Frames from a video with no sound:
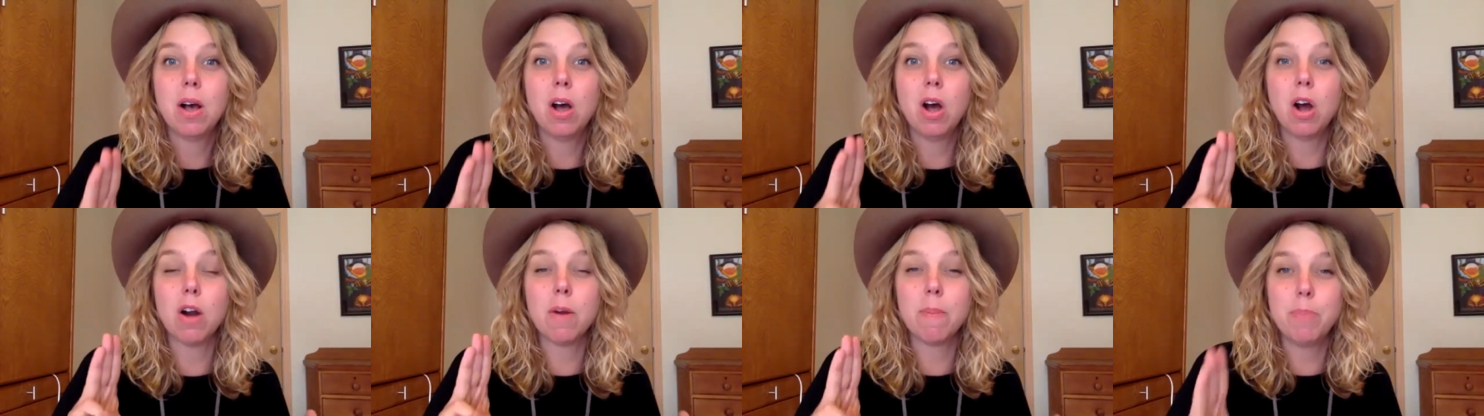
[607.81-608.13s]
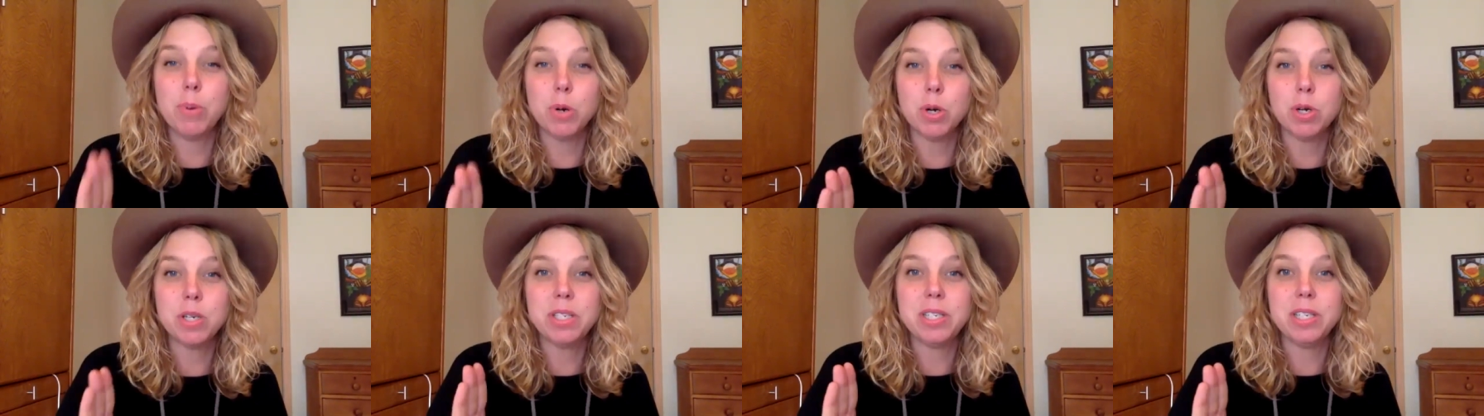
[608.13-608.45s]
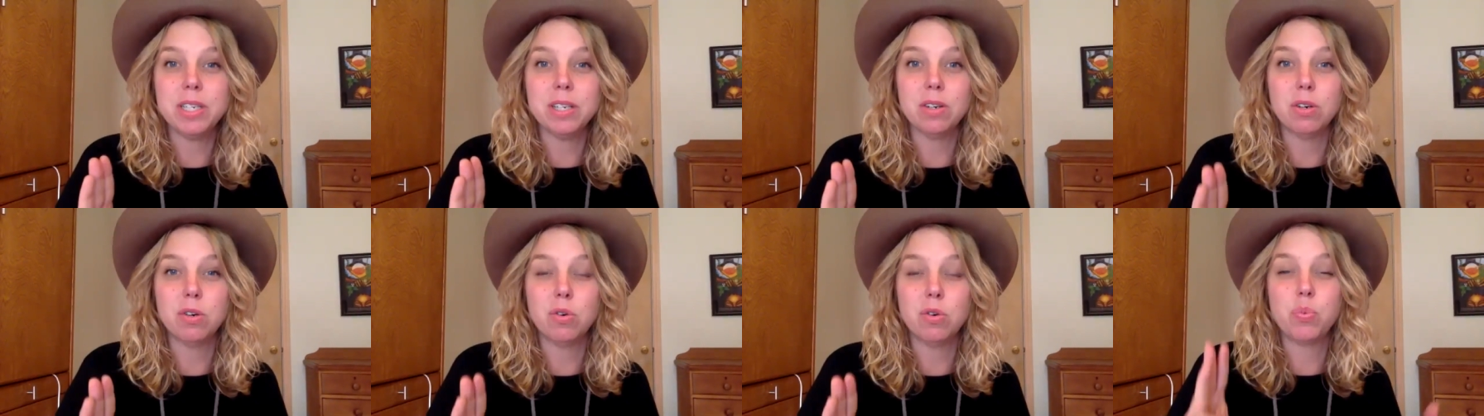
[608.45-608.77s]
our book
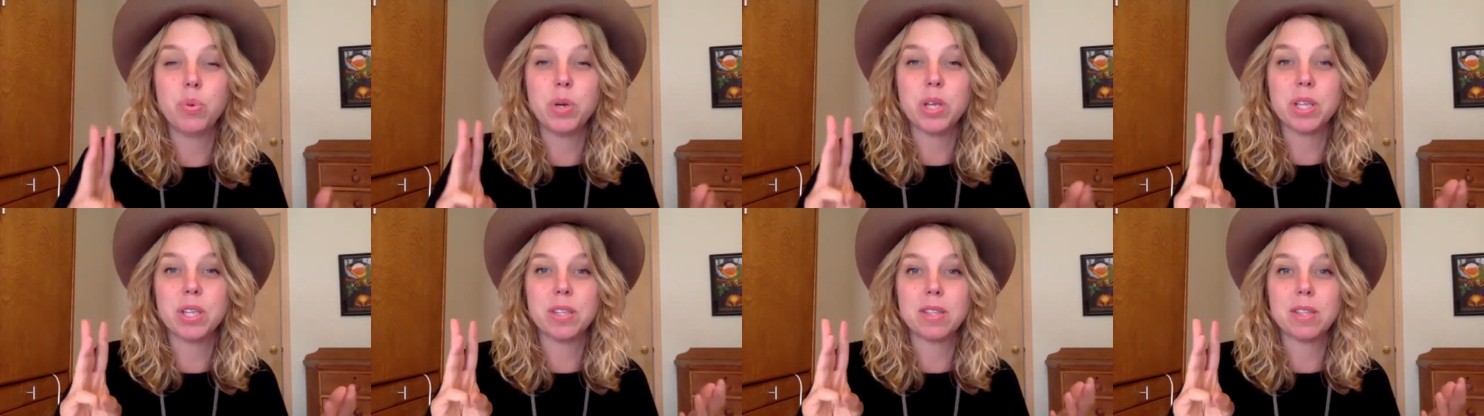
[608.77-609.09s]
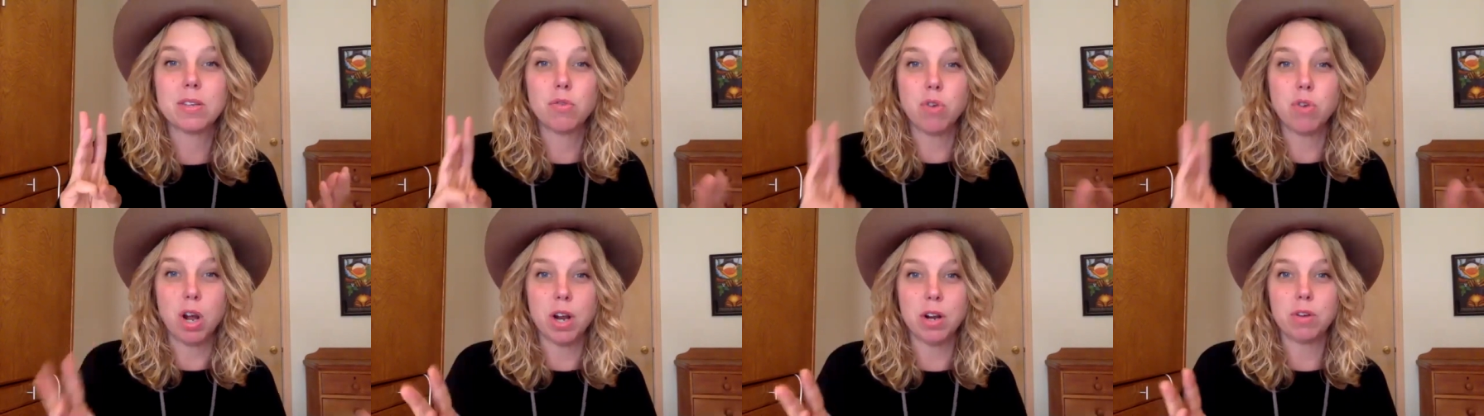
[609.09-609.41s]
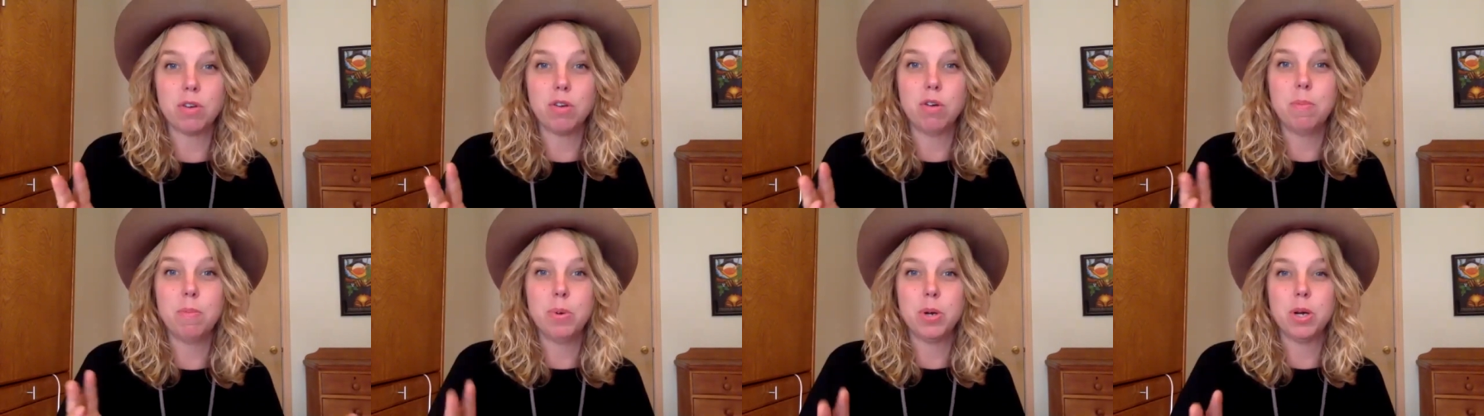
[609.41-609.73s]
deal with
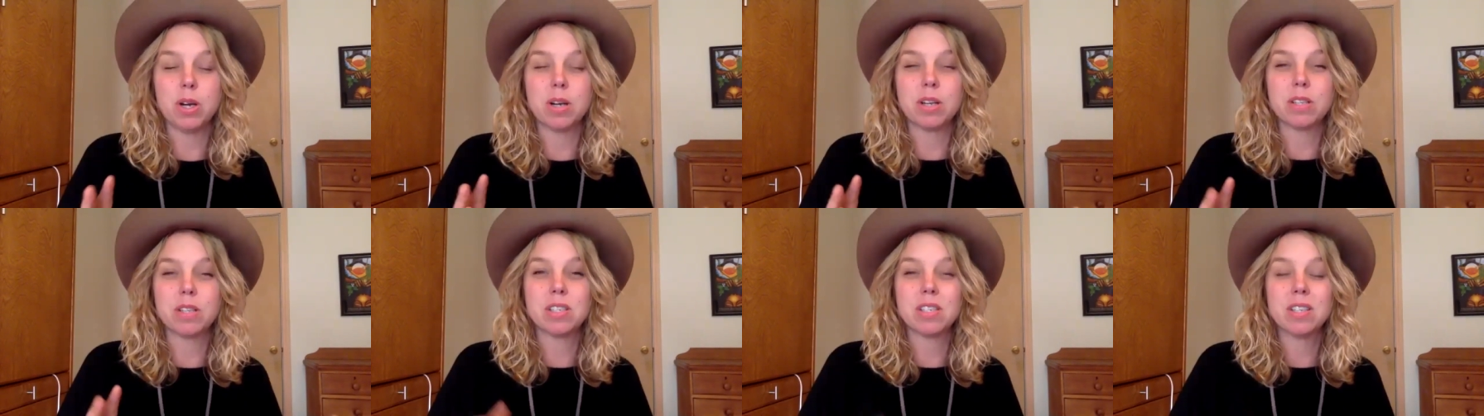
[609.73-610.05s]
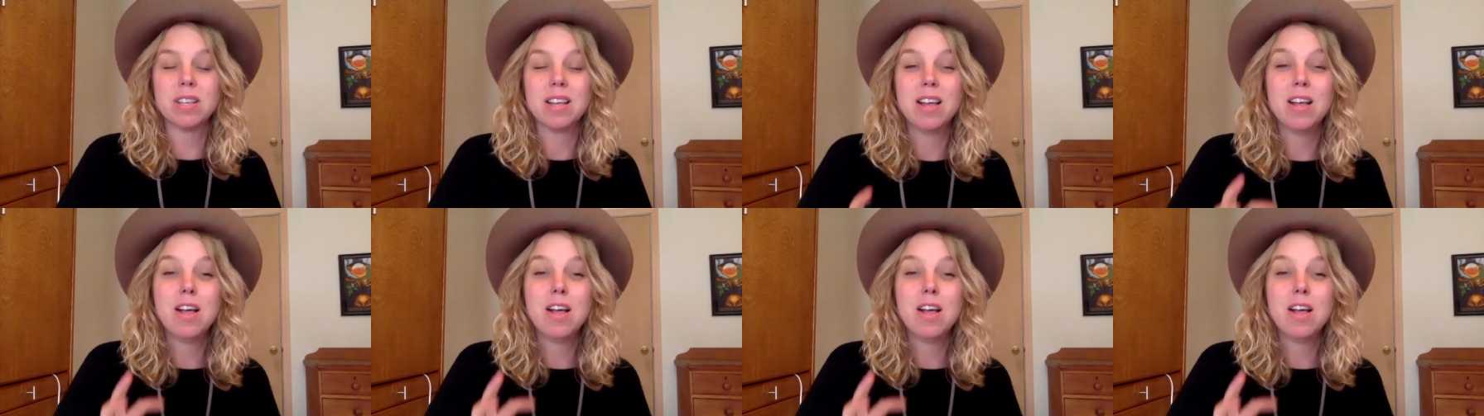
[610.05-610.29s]
Chronicle Books.